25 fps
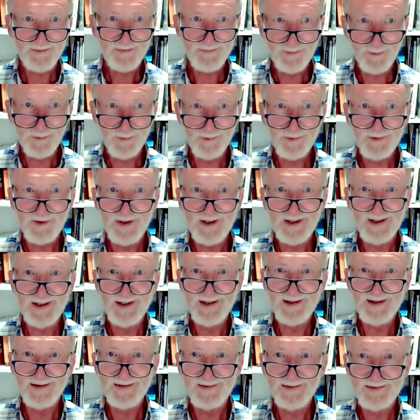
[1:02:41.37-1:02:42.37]
4
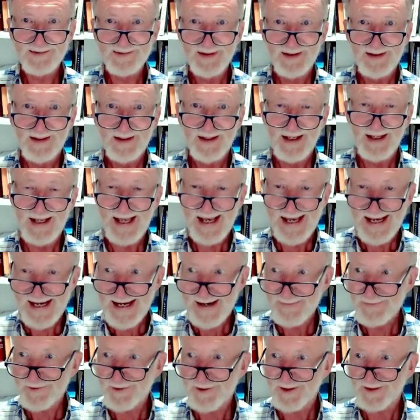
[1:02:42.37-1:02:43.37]
days
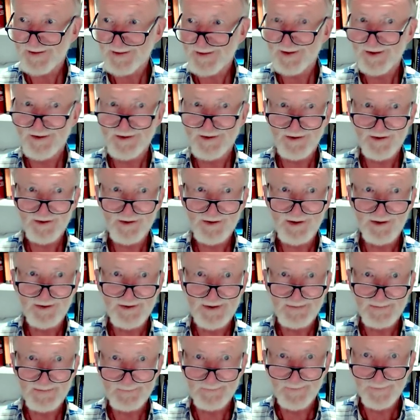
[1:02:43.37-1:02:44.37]
after excision, she was
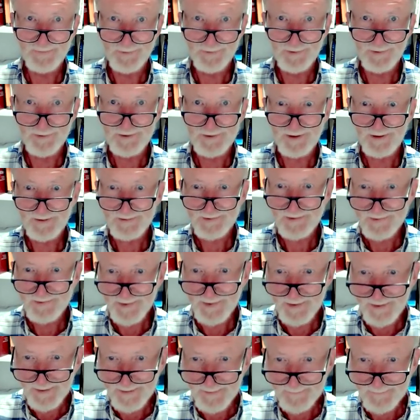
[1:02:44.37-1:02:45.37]
given
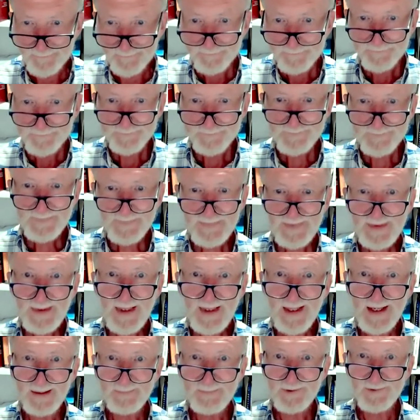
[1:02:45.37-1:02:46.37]
flucloxacillin,
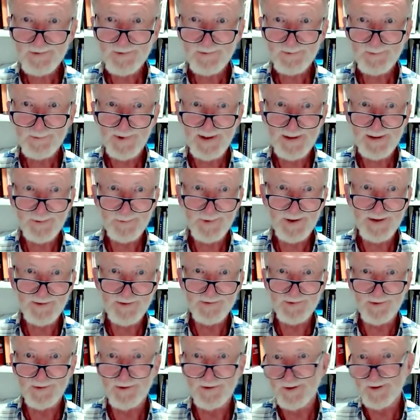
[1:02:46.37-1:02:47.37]
because it was really, really
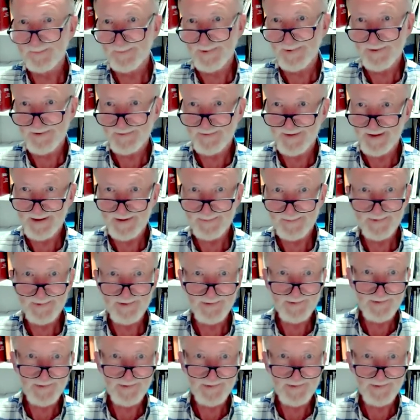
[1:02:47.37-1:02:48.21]
sore, plus vitamin